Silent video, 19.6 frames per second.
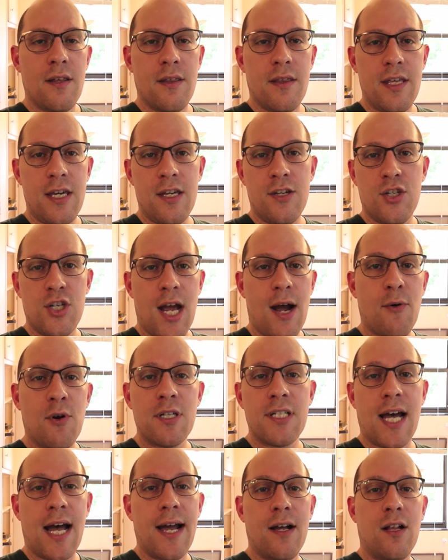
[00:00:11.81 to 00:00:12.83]
The
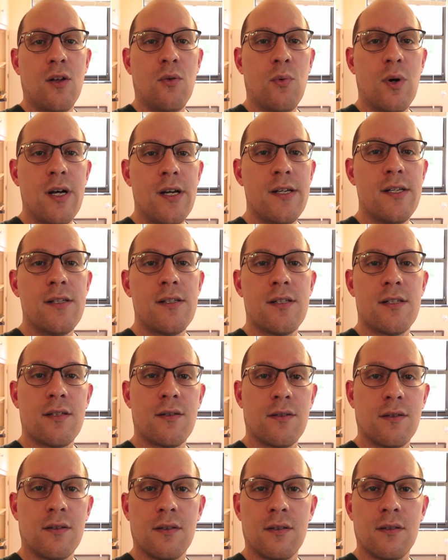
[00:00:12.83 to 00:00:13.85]
shower tile
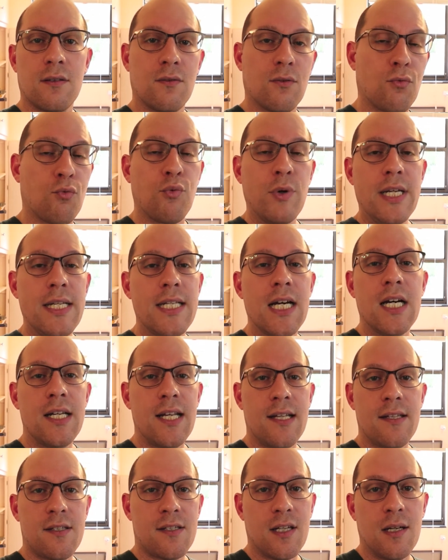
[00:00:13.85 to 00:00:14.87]
was redone
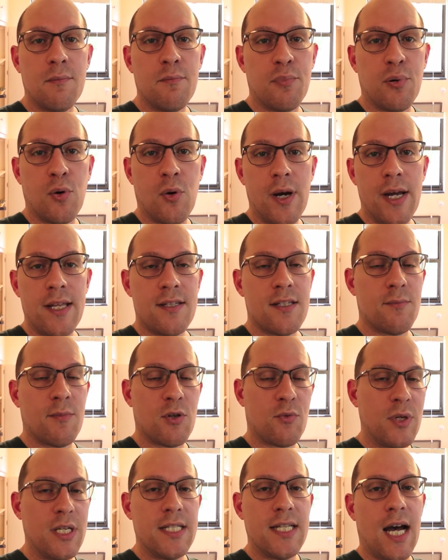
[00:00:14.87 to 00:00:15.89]
at some point.
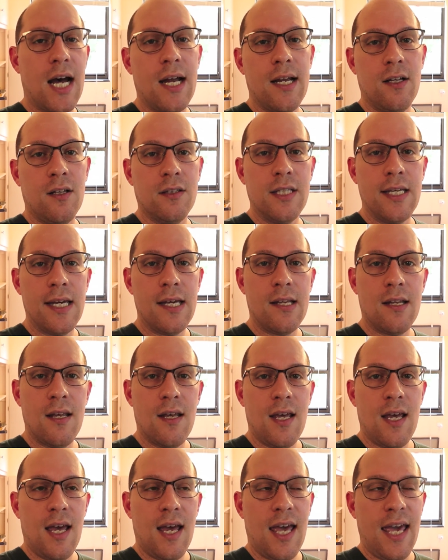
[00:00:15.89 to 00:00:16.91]
Someone retiled it,
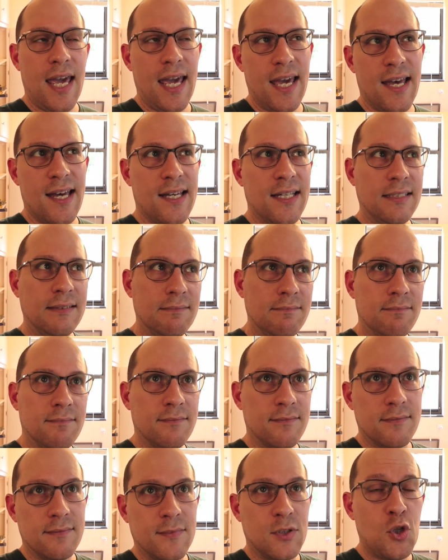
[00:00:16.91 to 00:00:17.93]

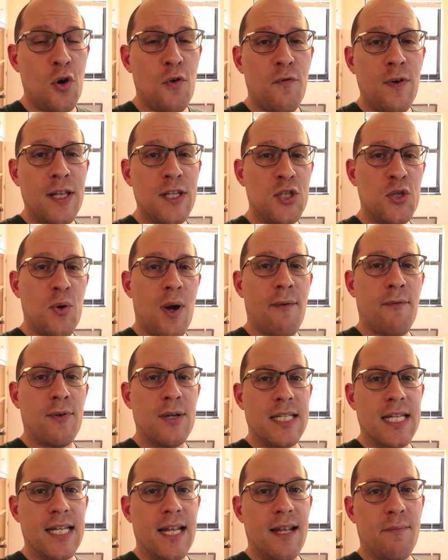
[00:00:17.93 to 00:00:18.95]
and no offense to whoever
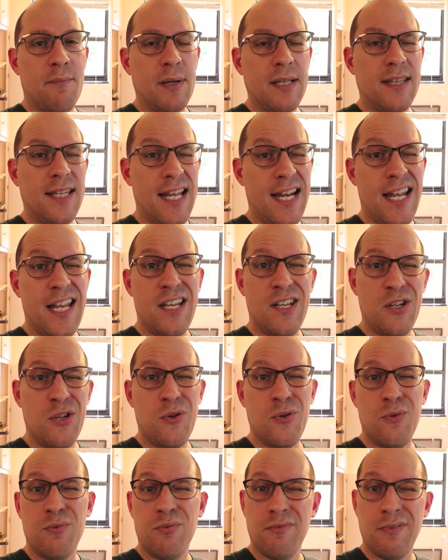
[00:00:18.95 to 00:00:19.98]
did it, but they didn't
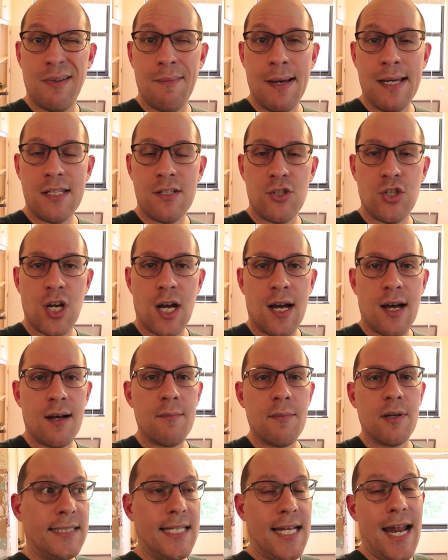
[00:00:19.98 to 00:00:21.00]
do the best
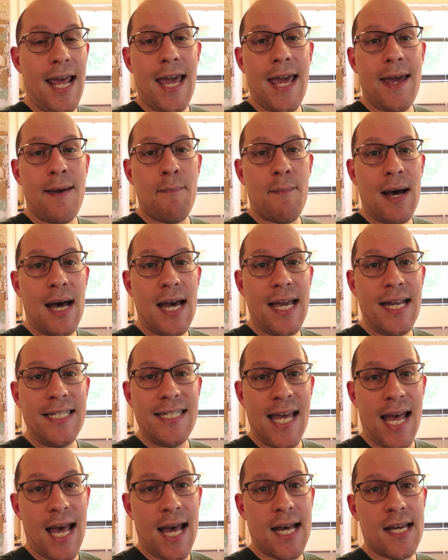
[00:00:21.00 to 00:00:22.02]
job. Today, my
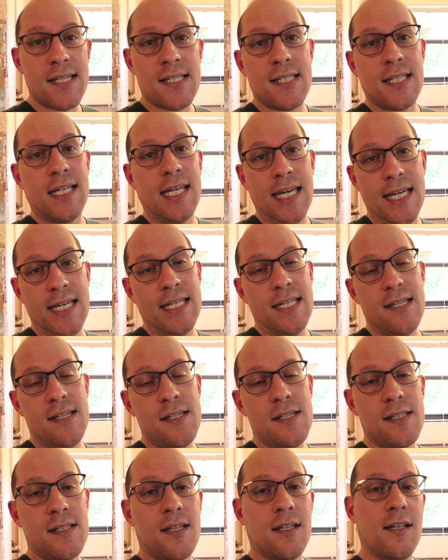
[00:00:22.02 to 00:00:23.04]
task
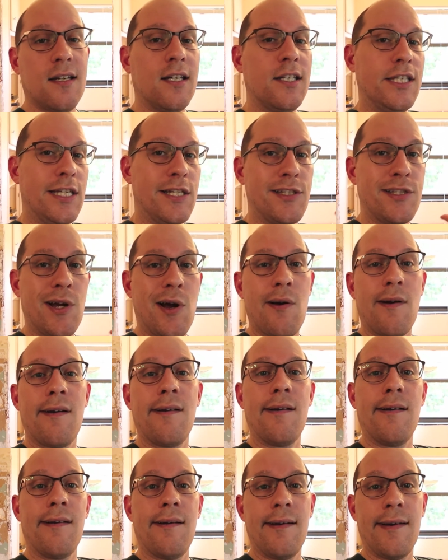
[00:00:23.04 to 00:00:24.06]
is to
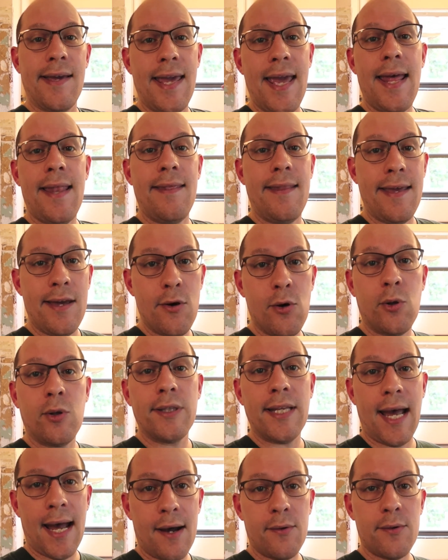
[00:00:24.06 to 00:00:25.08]
start getting the
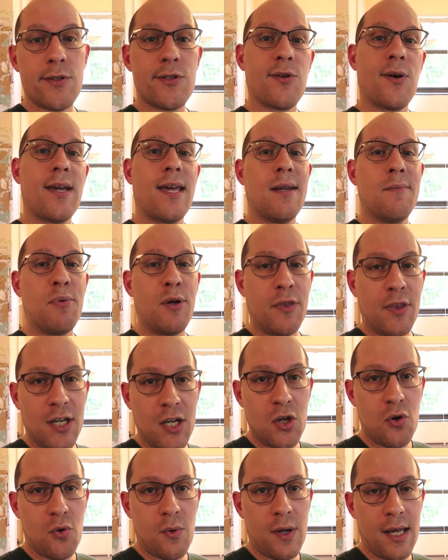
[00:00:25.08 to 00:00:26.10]
old out so I can put the
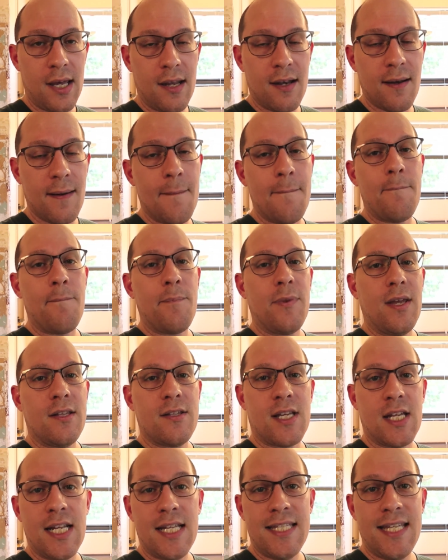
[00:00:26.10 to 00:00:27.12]
new in.
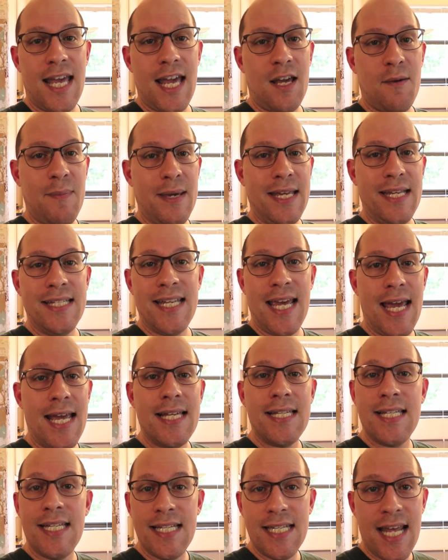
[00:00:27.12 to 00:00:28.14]
It's gonna take me
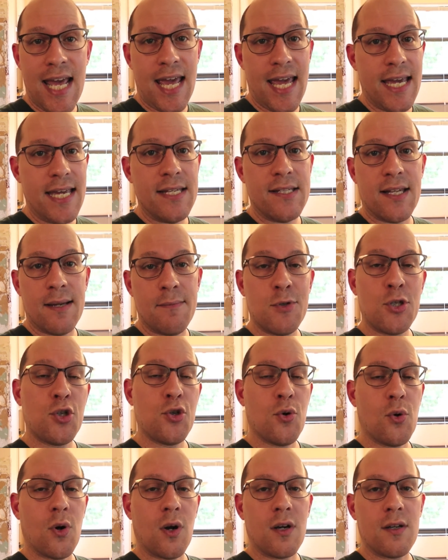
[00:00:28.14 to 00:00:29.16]
days and days, I'm
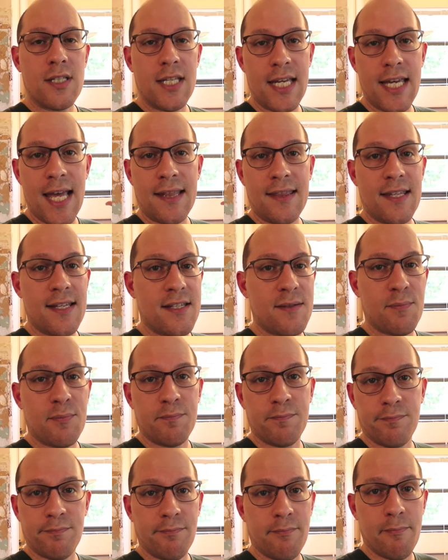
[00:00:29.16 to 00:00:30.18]
sure, to get
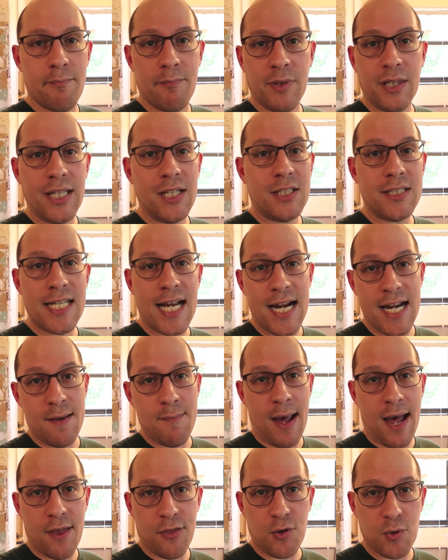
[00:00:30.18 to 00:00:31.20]
this little tiny
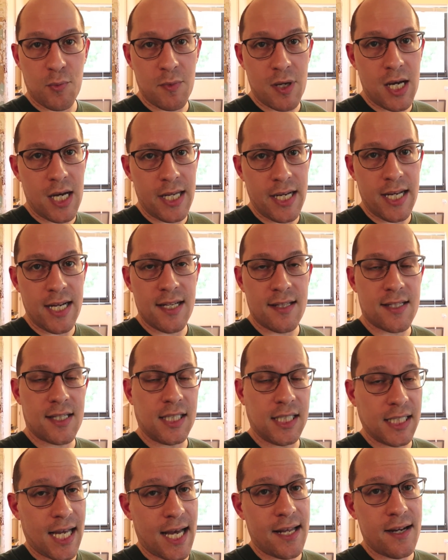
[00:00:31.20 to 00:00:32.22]
bathroom gutted. It's a
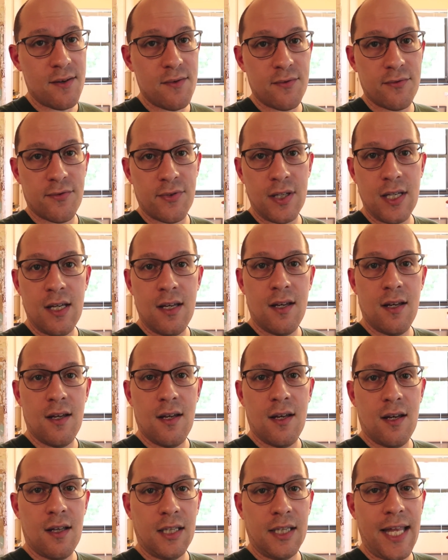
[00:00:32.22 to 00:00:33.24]
lot of
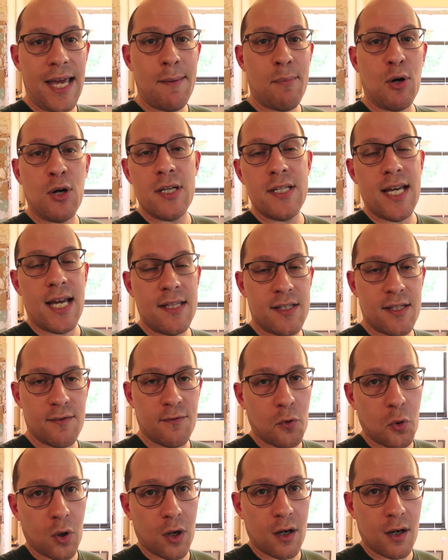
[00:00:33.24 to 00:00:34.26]

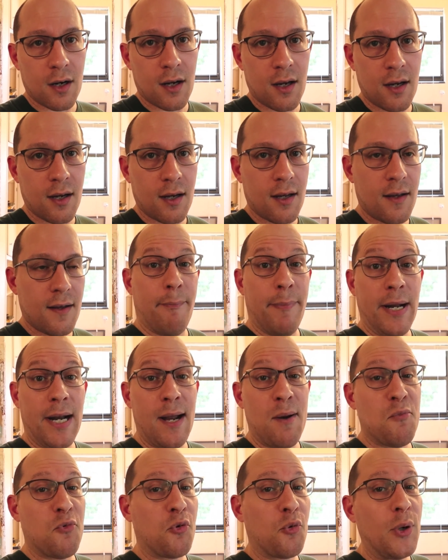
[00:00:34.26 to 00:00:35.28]
labor-intensive work, but
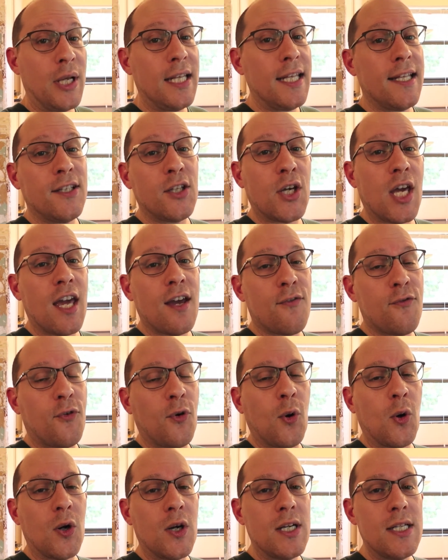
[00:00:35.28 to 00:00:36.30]
I'm really looking
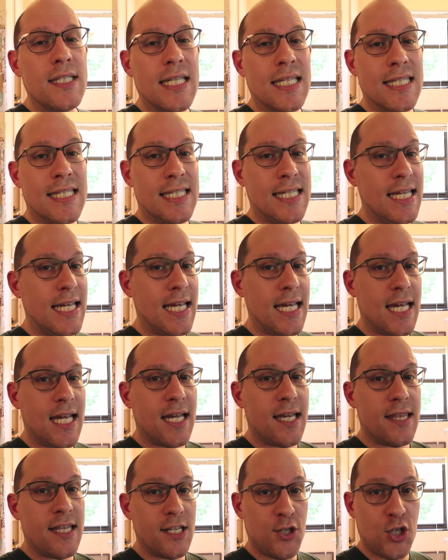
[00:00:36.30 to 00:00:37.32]
forward to
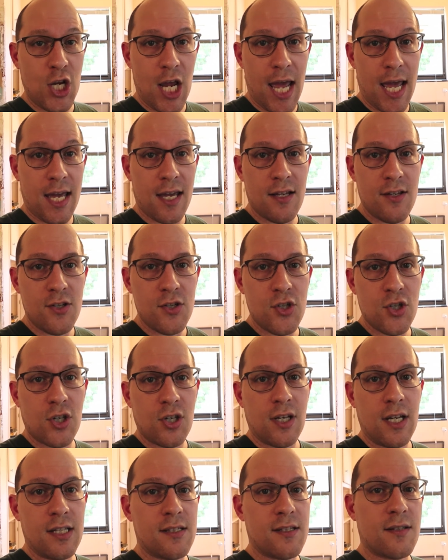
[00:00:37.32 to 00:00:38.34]
seeing the change.
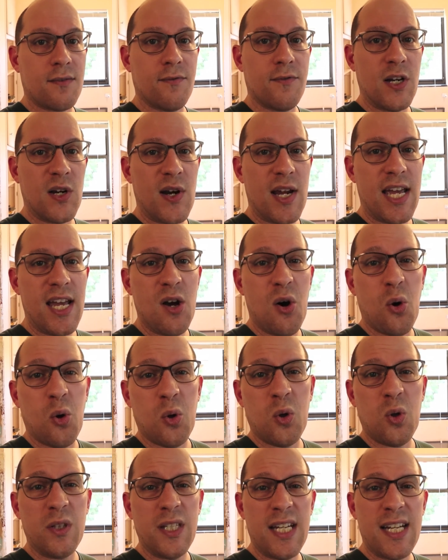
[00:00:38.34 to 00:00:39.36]
It's very
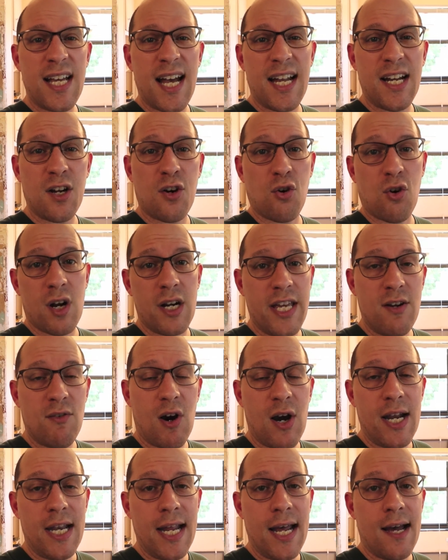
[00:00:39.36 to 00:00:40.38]
old and kind of cruddy
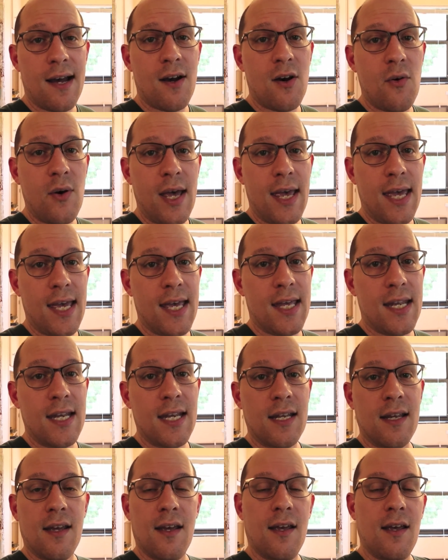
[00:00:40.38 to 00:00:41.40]
right now, and